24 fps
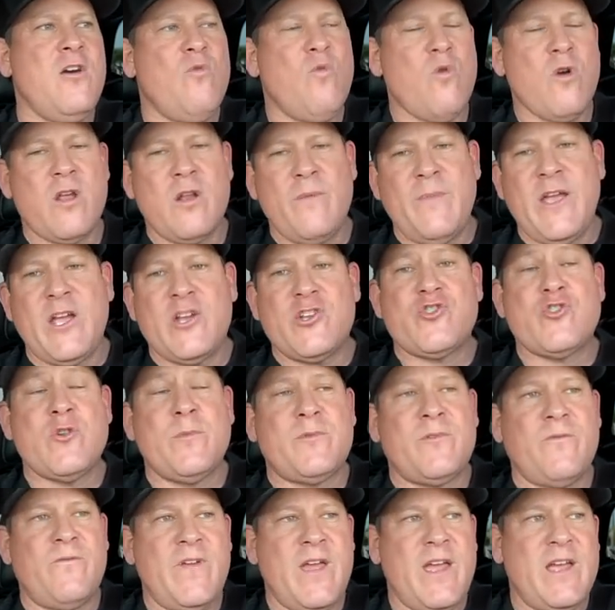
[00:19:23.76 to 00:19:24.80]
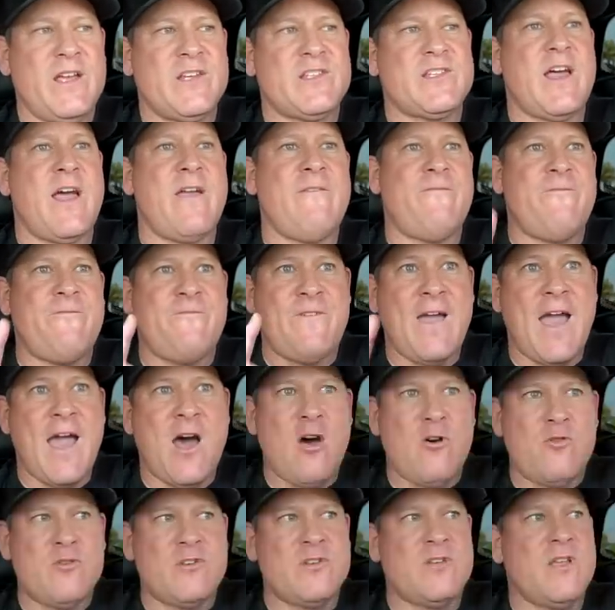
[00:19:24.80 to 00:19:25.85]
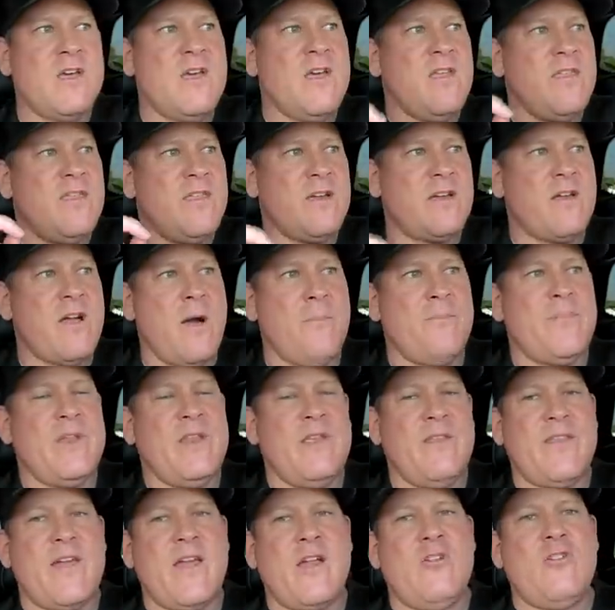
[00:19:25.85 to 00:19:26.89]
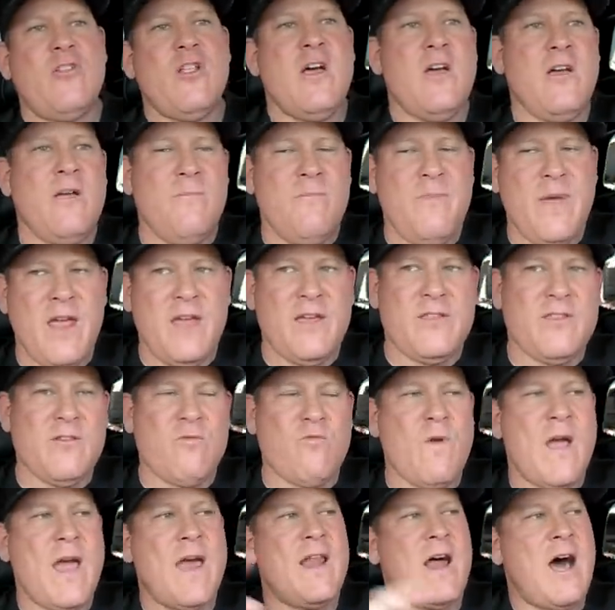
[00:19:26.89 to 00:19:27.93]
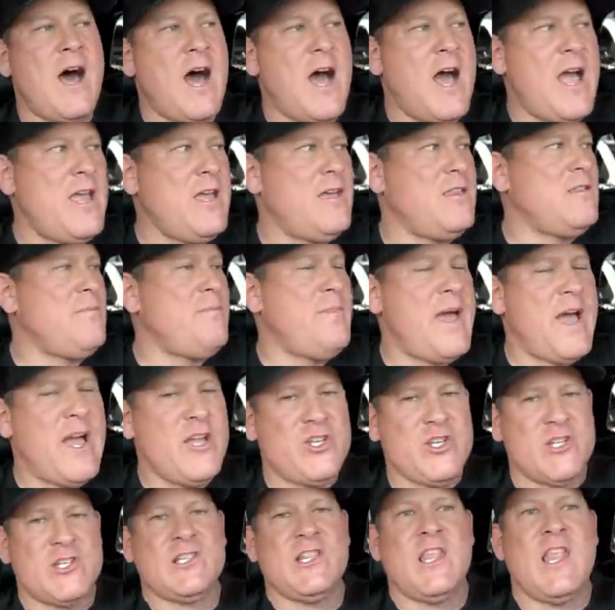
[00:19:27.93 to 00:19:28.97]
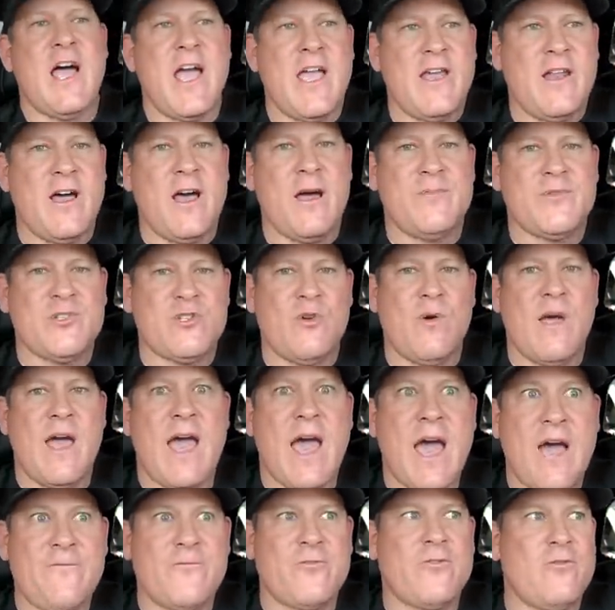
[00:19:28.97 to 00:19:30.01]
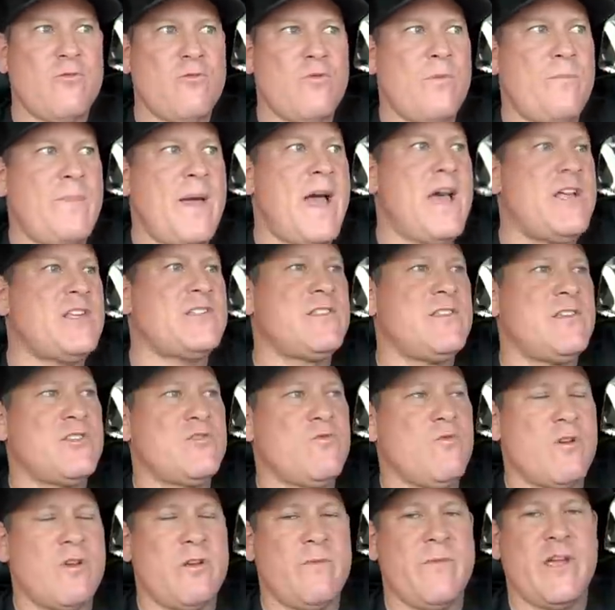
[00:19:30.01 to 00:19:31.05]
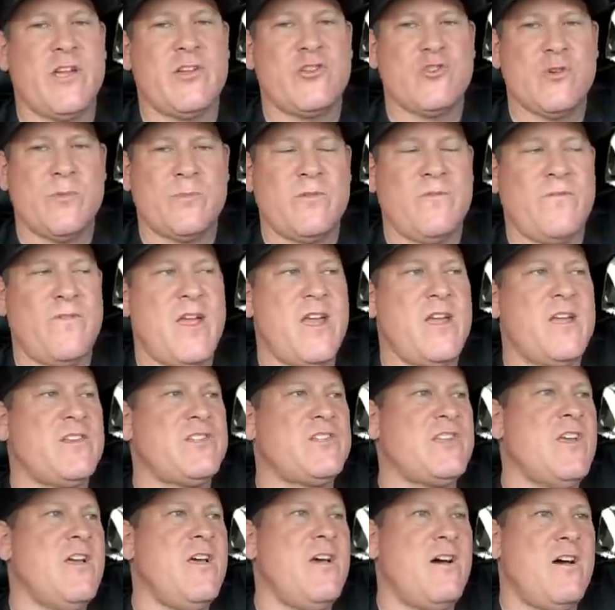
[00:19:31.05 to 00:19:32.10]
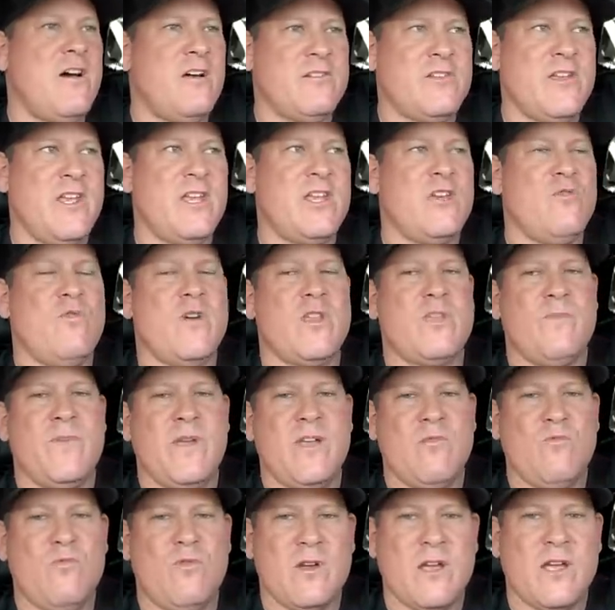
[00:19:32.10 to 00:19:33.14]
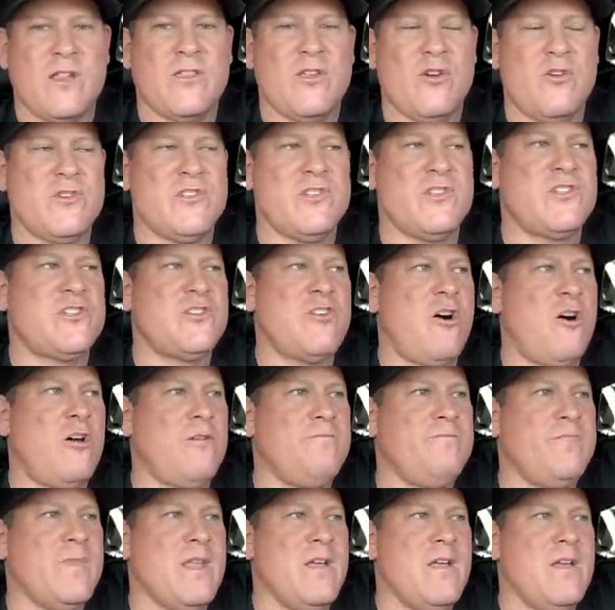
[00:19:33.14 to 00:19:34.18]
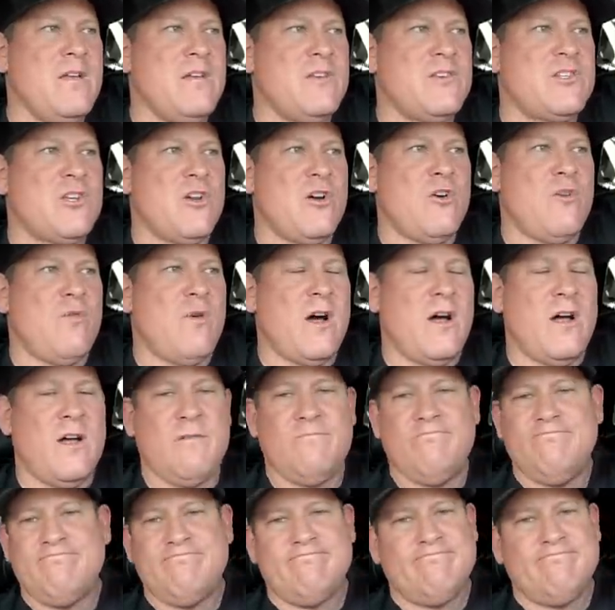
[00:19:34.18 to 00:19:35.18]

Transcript: We're gonna make a trip to Vegas. I found the company that'll make the Red Eye and the badges light up. So after we're past this, we're gonna make a trip to Vegas. I'll take you with me and we'll get those installed. So